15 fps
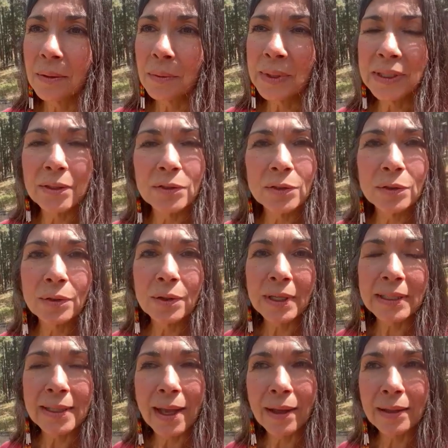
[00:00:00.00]
wasn't sure
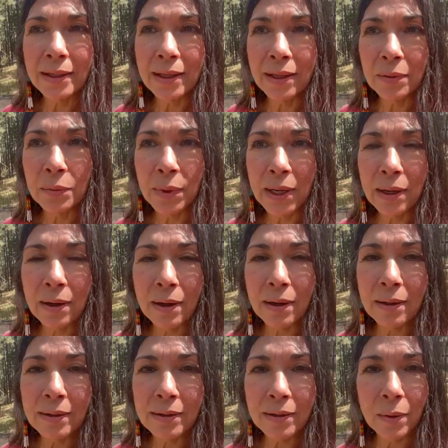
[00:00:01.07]
exactly
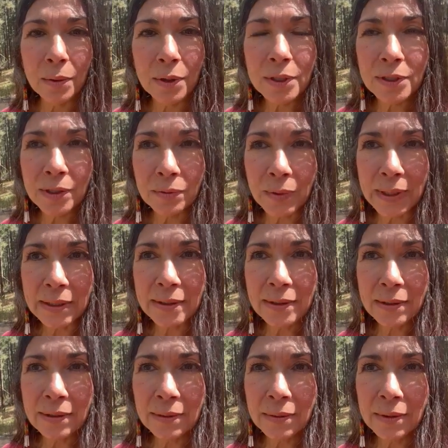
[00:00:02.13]
where the origin
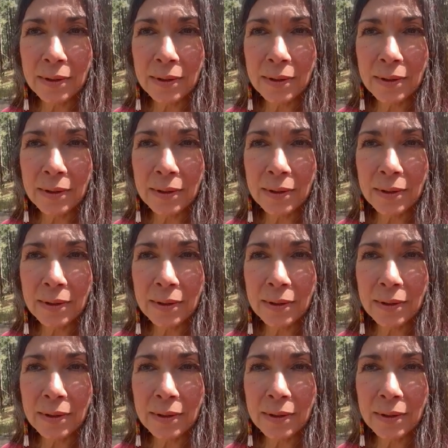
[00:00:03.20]
was.